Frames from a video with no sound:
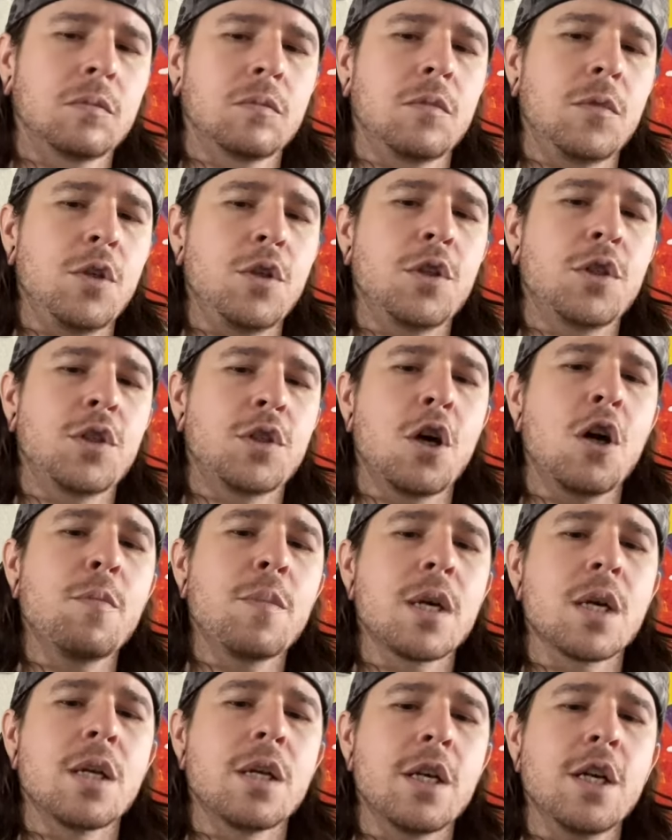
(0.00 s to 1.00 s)
You show
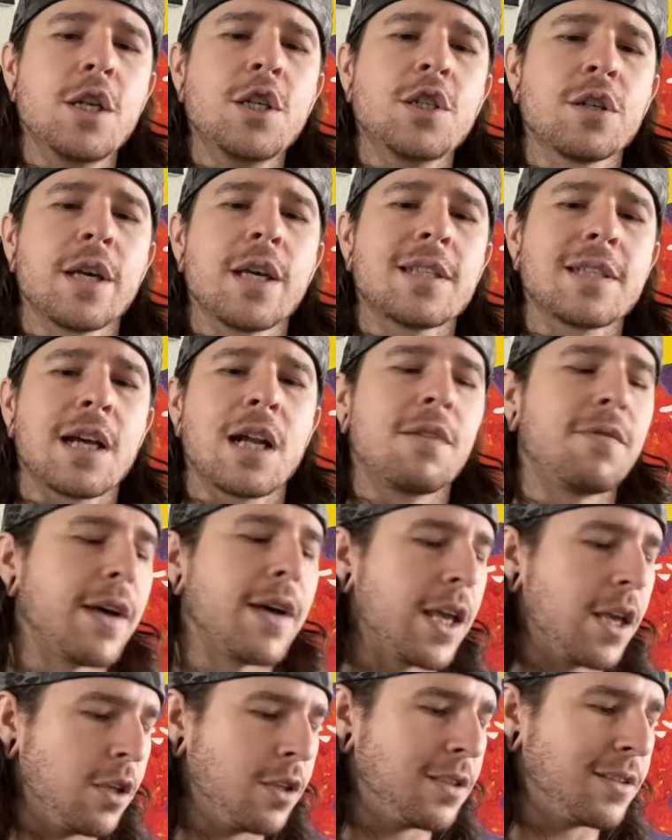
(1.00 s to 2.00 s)
me initially, it's kind of
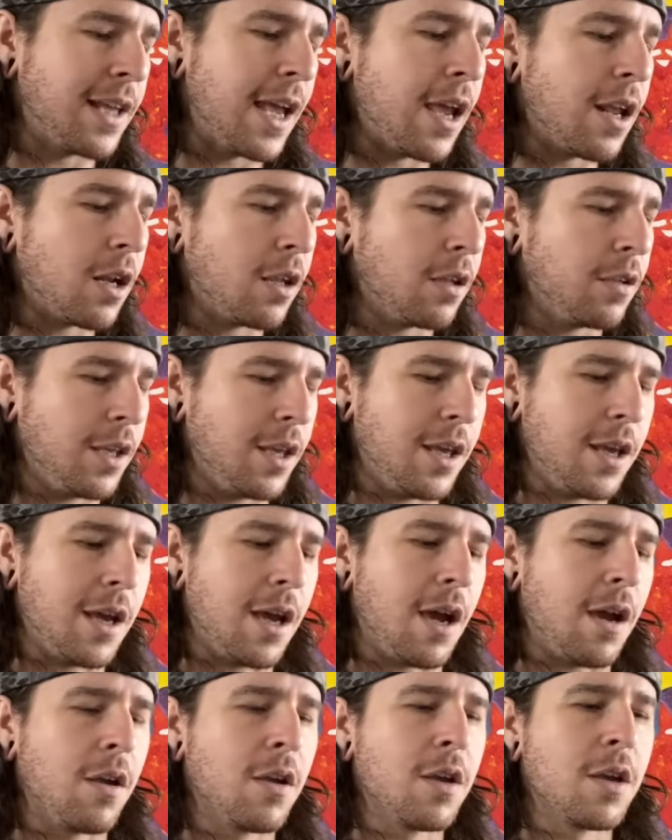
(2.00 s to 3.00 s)
like you staying, yeah.